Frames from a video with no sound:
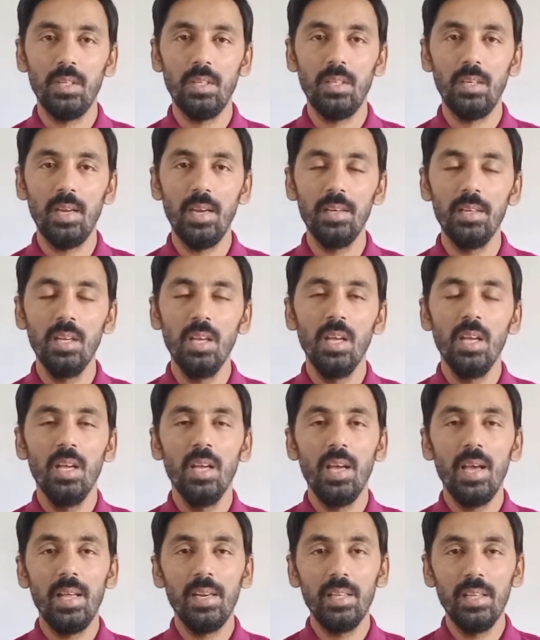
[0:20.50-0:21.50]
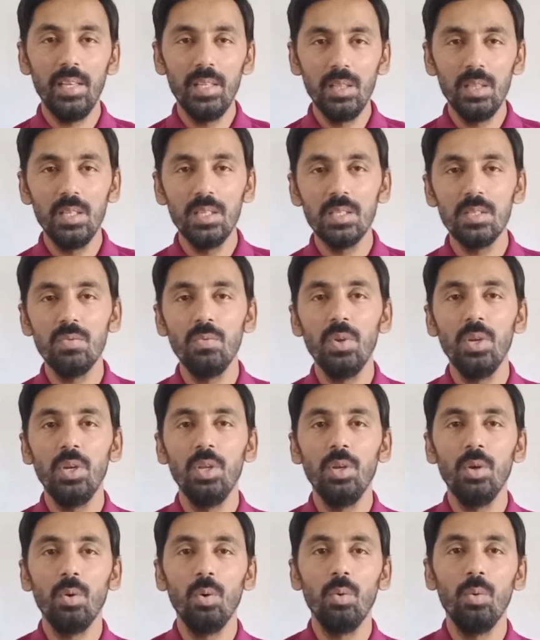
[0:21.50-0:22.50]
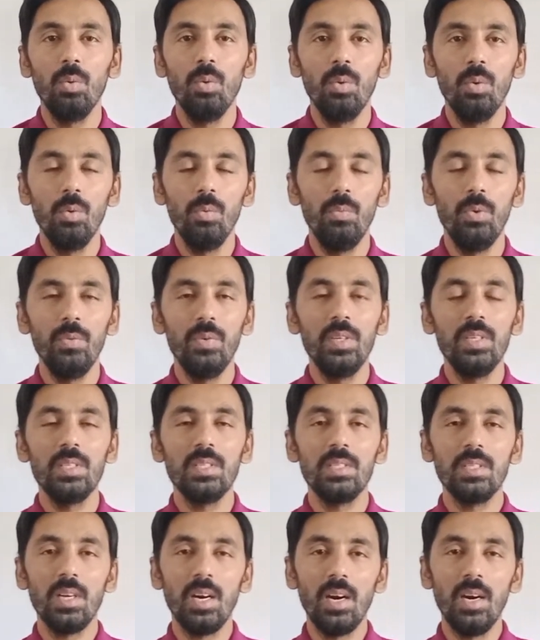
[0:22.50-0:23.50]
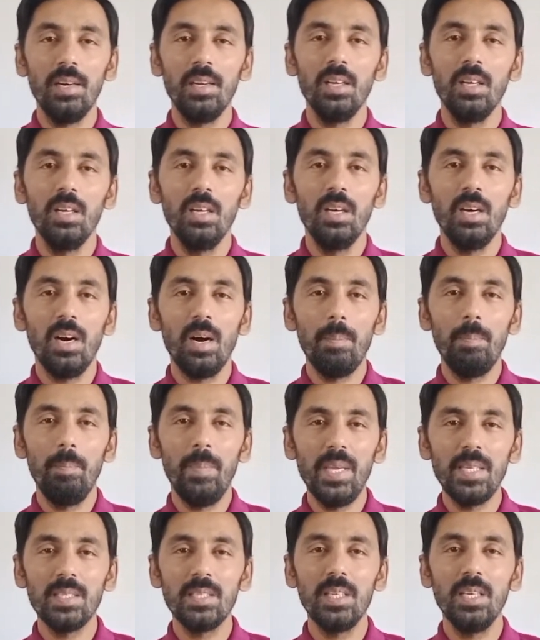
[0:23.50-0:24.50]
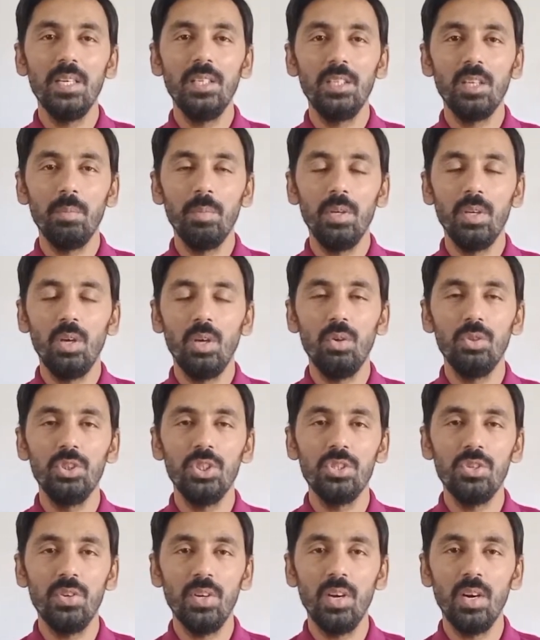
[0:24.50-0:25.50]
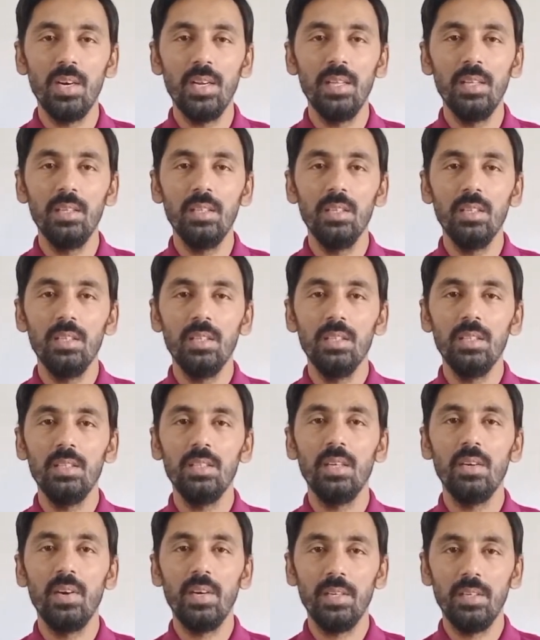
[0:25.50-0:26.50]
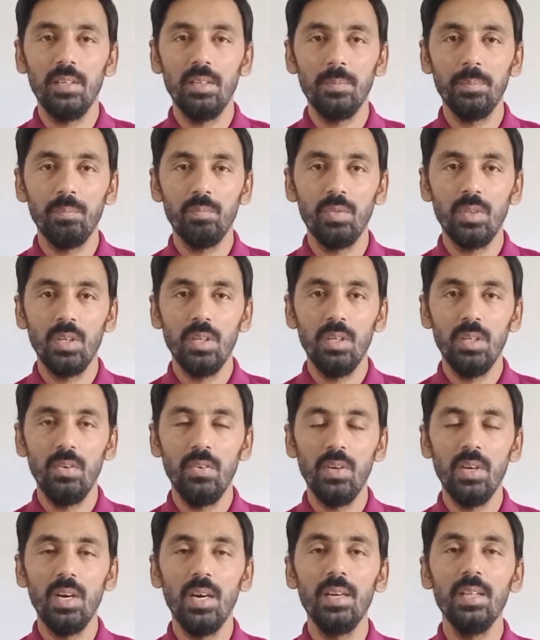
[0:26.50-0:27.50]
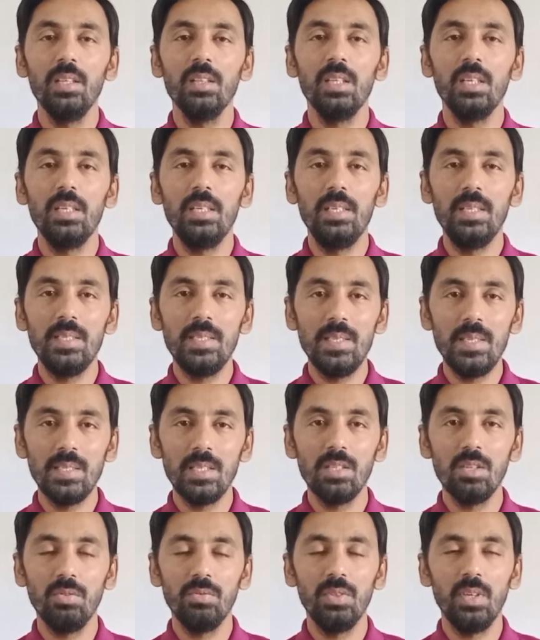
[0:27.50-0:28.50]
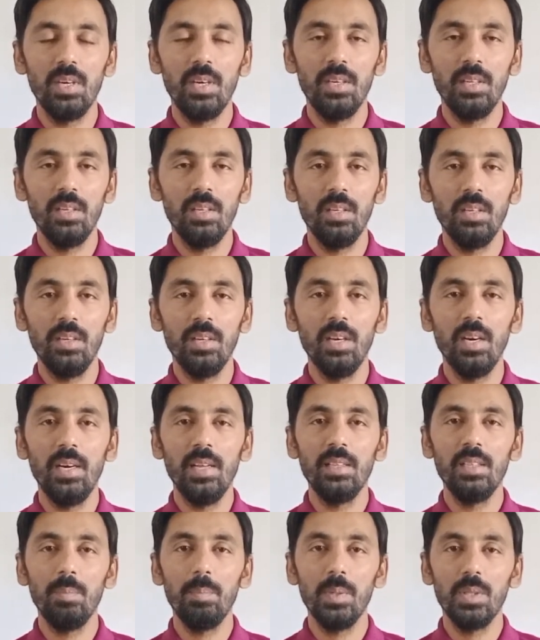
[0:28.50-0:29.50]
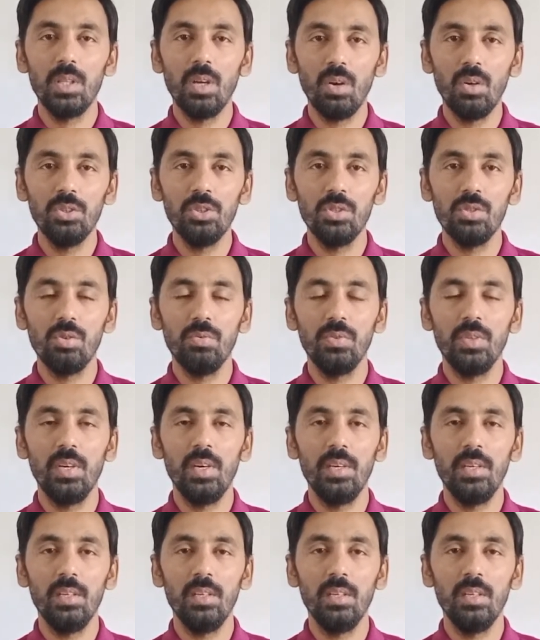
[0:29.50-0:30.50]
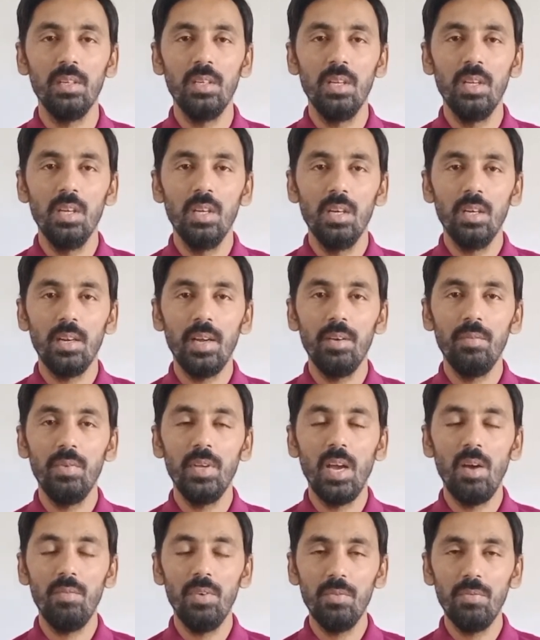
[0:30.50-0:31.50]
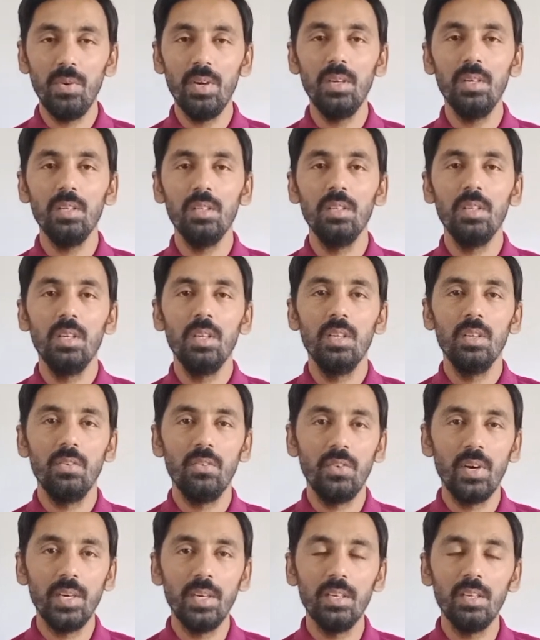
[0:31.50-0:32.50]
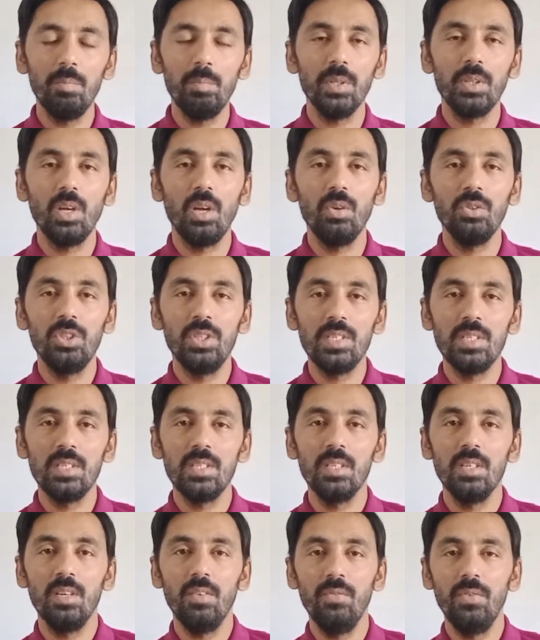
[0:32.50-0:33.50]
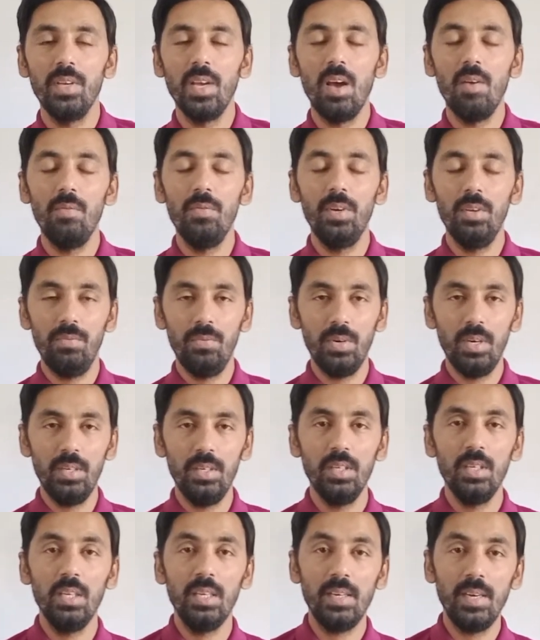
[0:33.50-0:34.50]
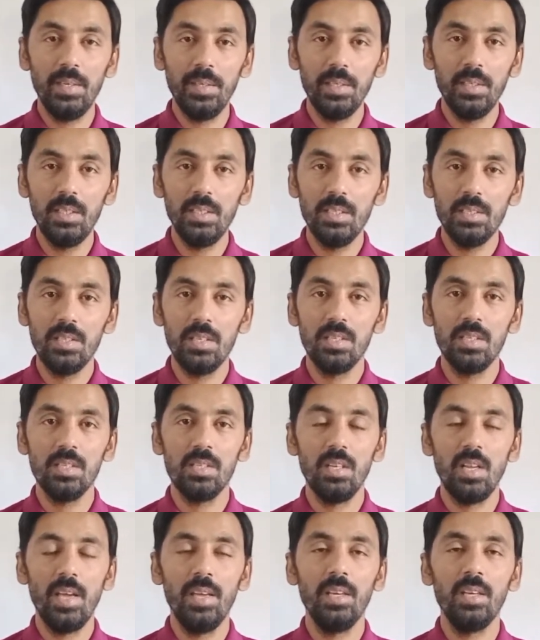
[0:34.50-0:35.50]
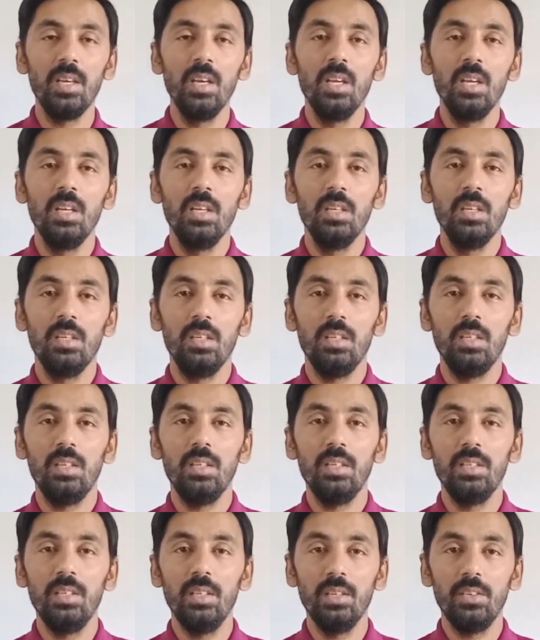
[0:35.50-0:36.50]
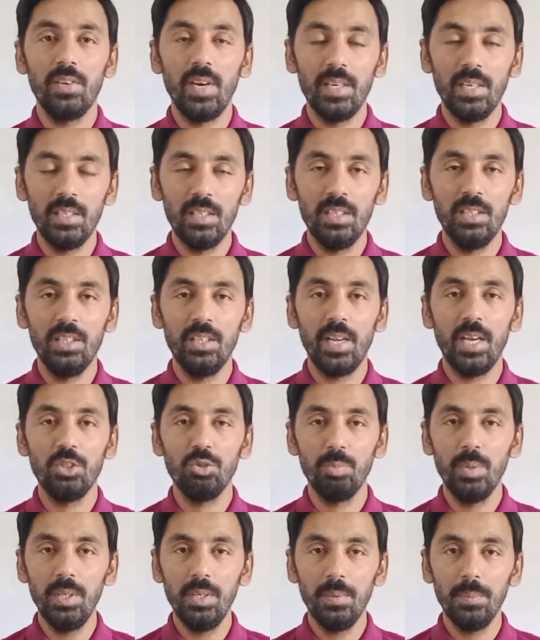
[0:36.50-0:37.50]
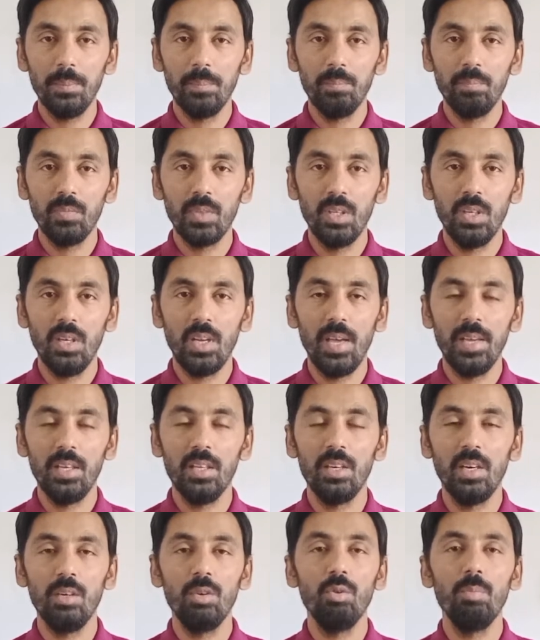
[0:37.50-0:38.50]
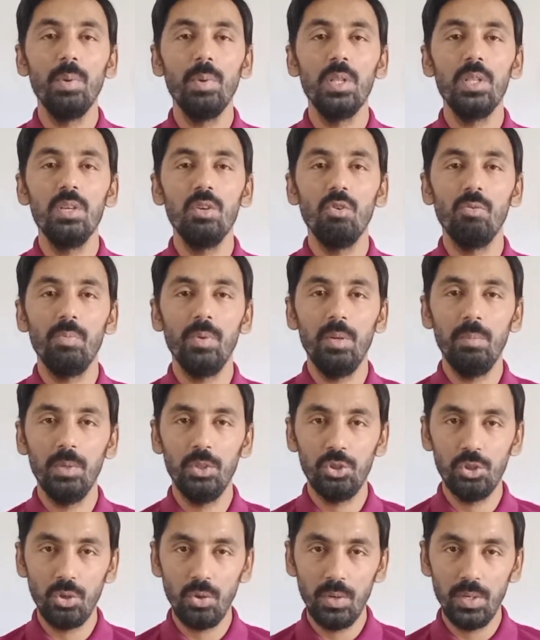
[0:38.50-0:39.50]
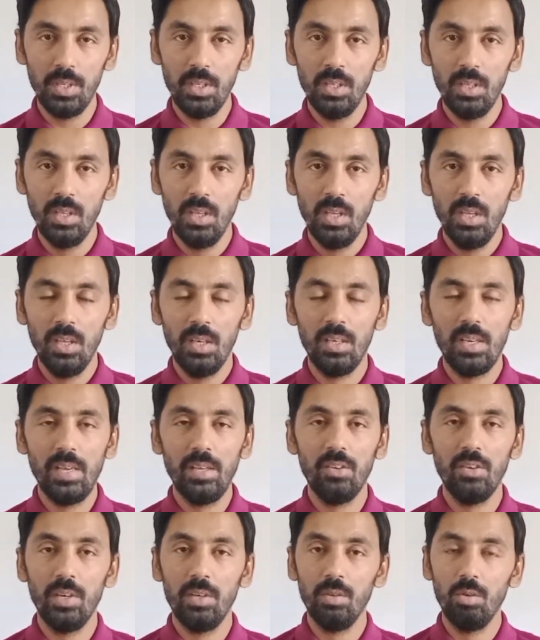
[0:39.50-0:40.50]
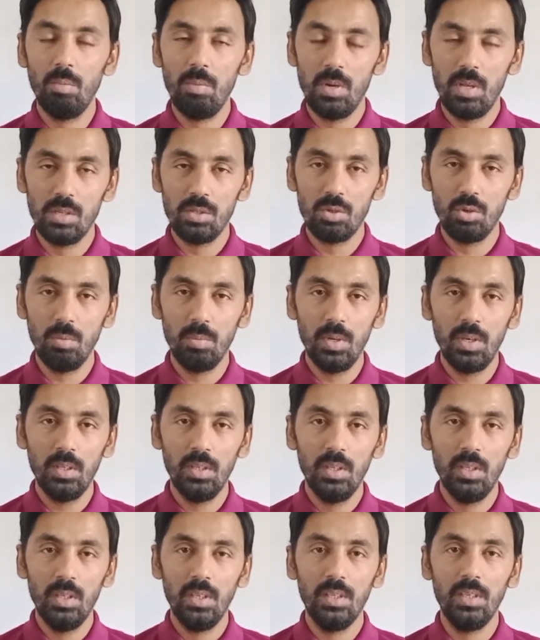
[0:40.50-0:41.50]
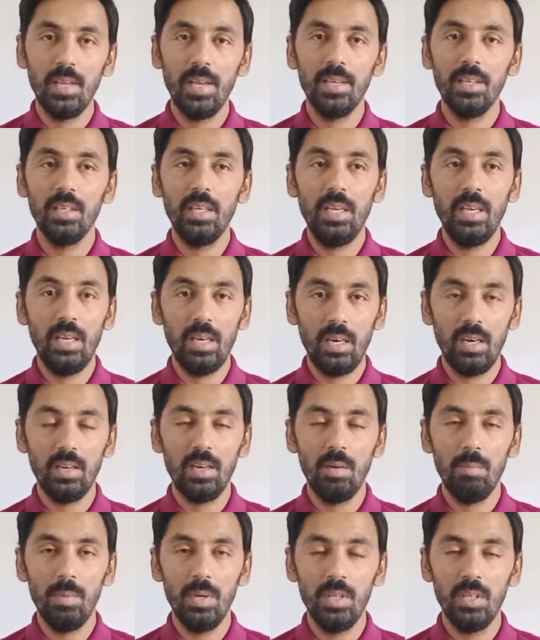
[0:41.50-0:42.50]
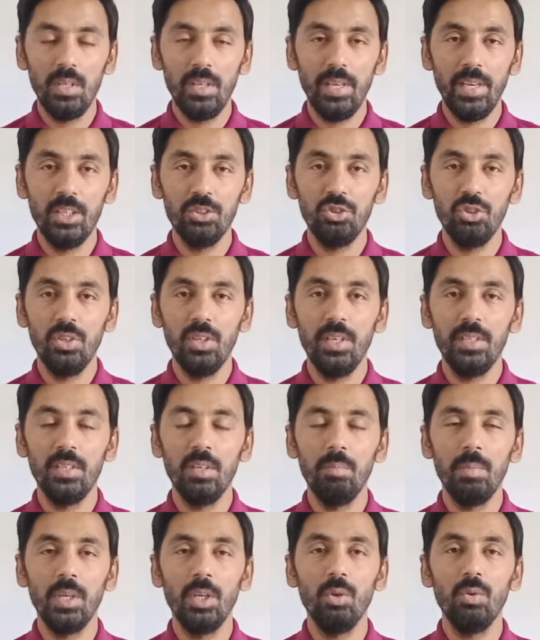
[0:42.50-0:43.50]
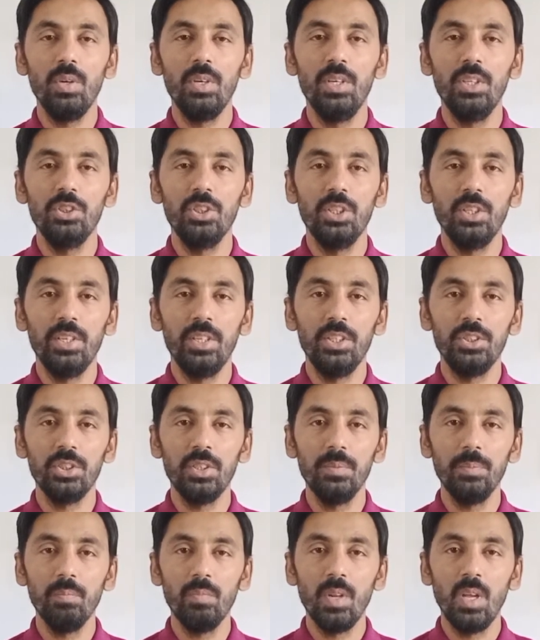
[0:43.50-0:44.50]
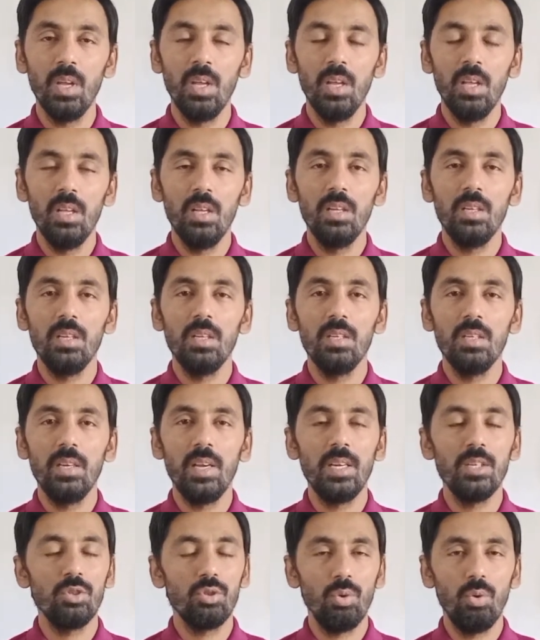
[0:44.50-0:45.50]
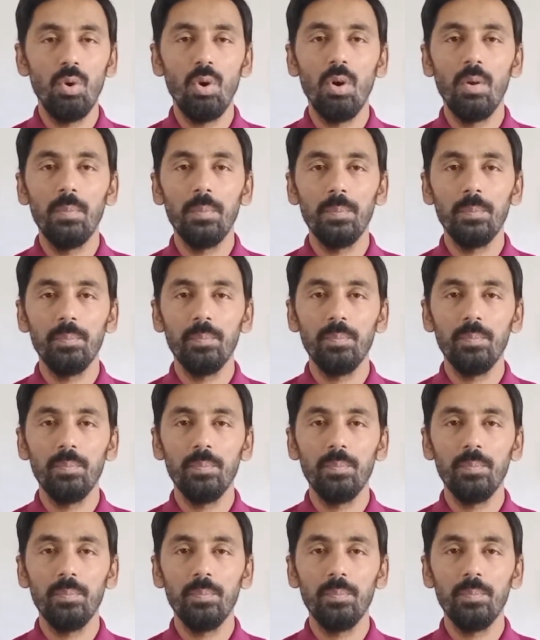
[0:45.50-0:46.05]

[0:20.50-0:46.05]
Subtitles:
right? And in this video, we will start a basic terminologies regarding the retina, regarding the diseases of the retina, regarding the pathologies of the retina, right? We have different retinal pathologies. We have different retinal diseases like retinal detachment, like retinopathy of prematurity, like retinoblastoma, like ARMD, age-related macular degeneration, and so on,